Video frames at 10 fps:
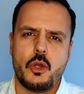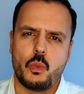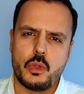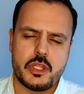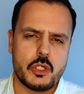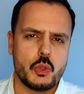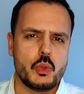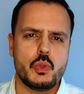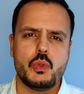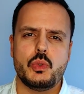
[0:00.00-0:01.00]
with
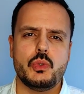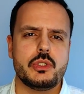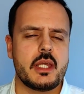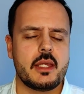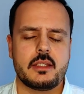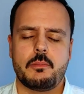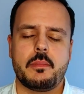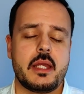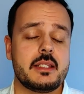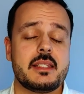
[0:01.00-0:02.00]
oud, and
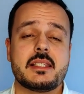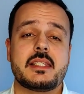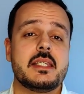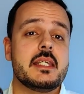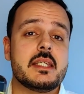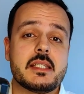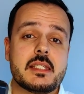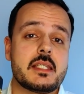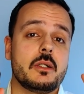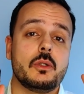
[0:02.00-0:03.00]
man, this
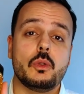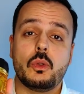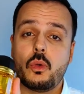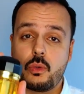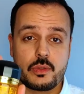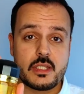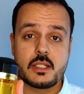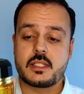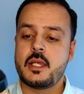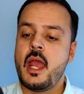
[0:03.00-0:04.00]
is
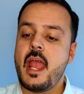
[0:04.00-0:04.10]
glorious.